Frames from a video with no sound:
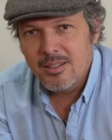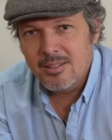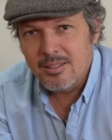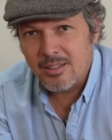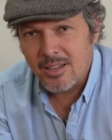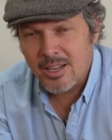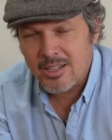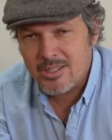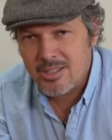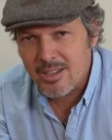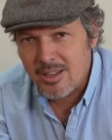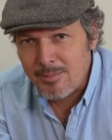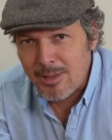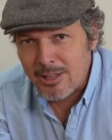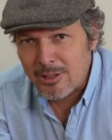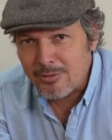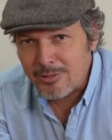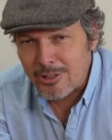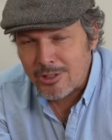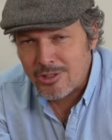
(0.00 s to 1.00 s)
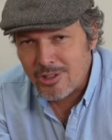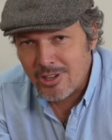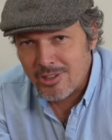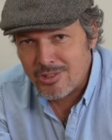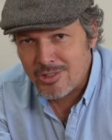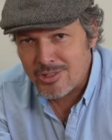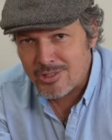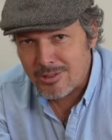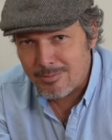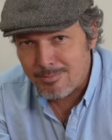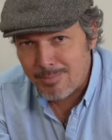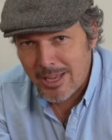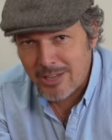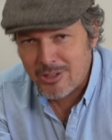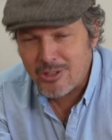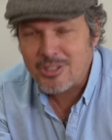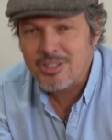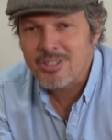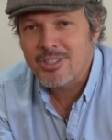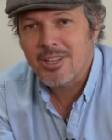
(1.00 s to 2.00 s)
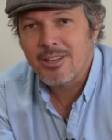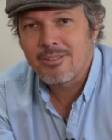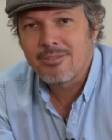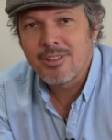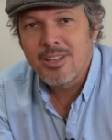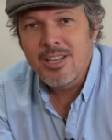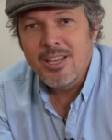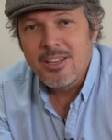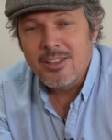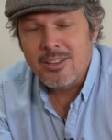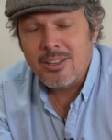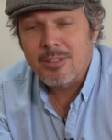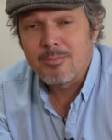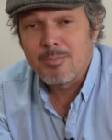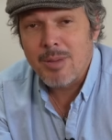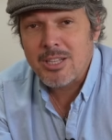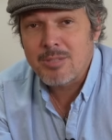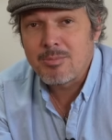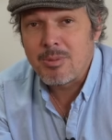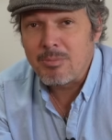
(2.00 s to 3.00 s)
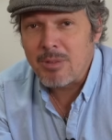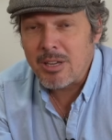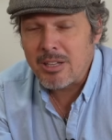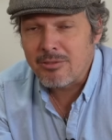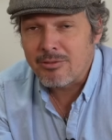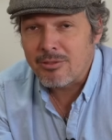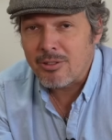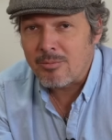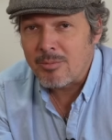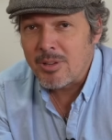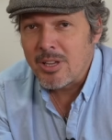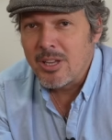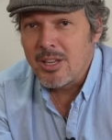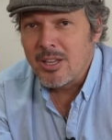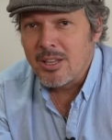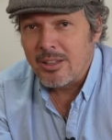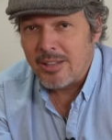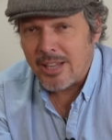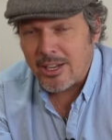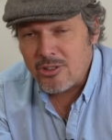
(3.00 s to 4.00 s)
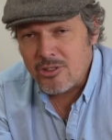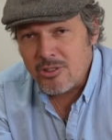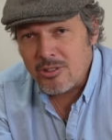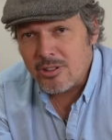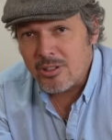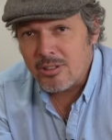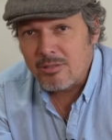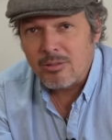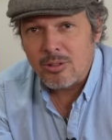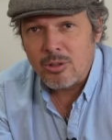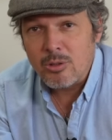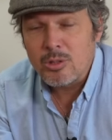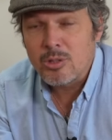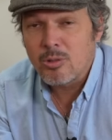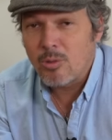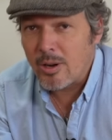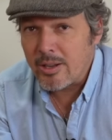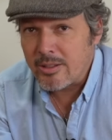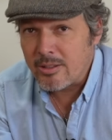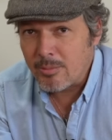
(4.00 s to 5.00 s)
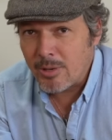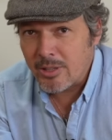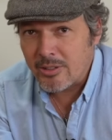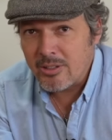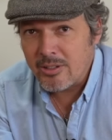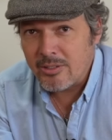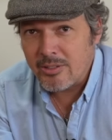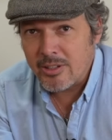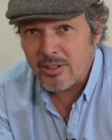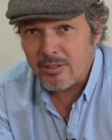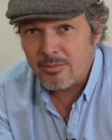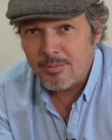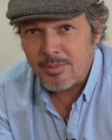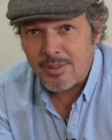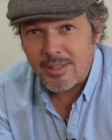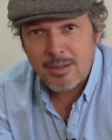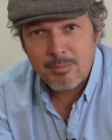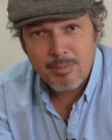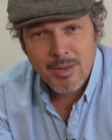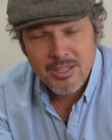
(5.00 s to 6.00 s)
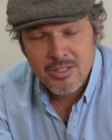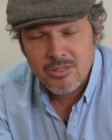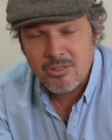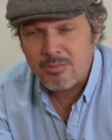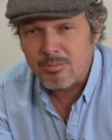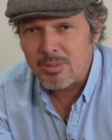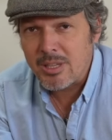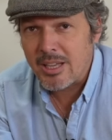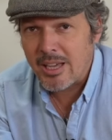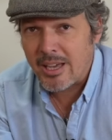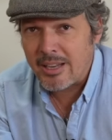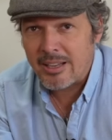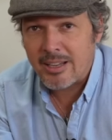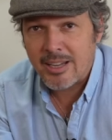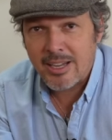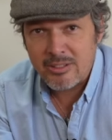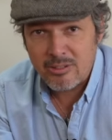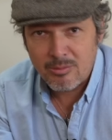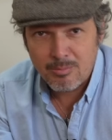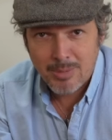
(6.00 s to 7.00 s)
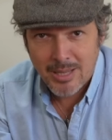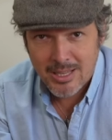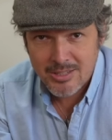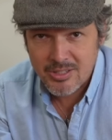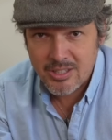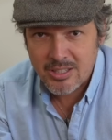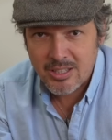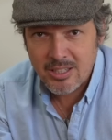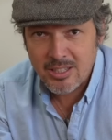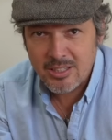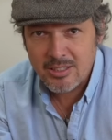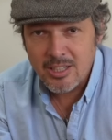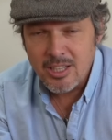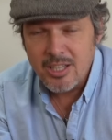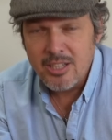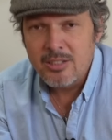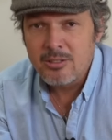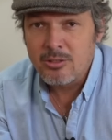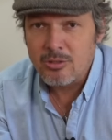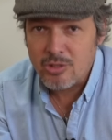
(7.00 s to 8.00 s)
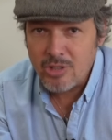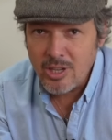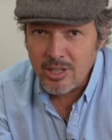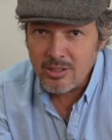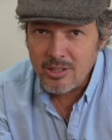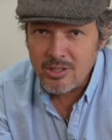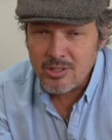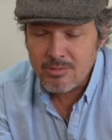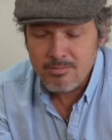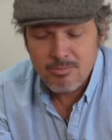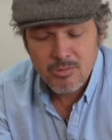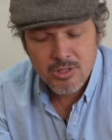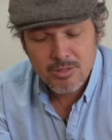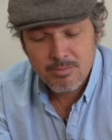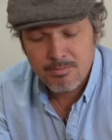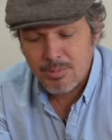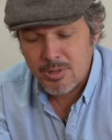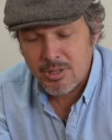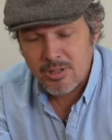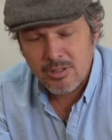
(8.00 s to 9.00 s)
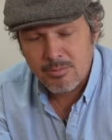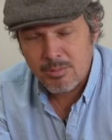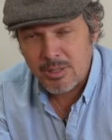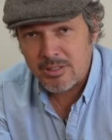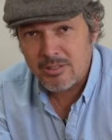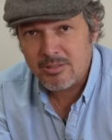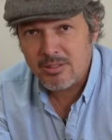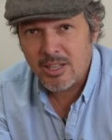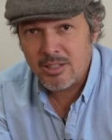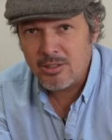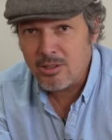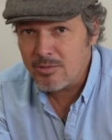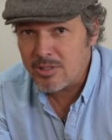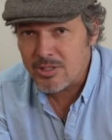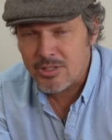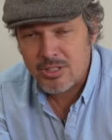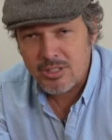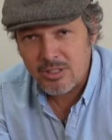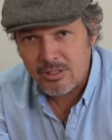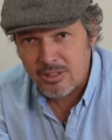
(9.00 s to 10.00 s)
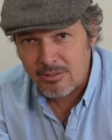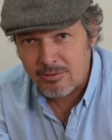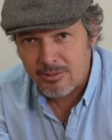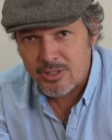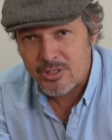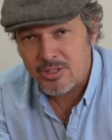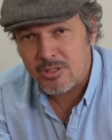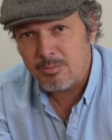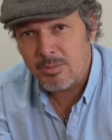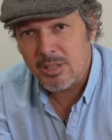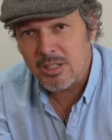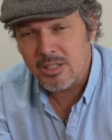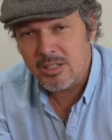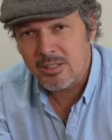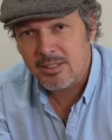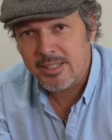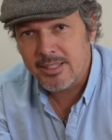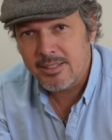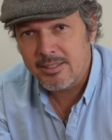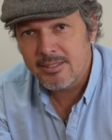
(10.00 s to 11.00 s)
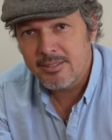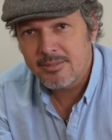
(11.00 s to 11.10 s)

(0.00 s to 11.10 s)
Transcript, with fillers: The next element of the charge is the patch itself. It must be made from natural, good quality material. There must not be any kind of plastic in it. To check this, just burn a bit and you will see the difference immediately.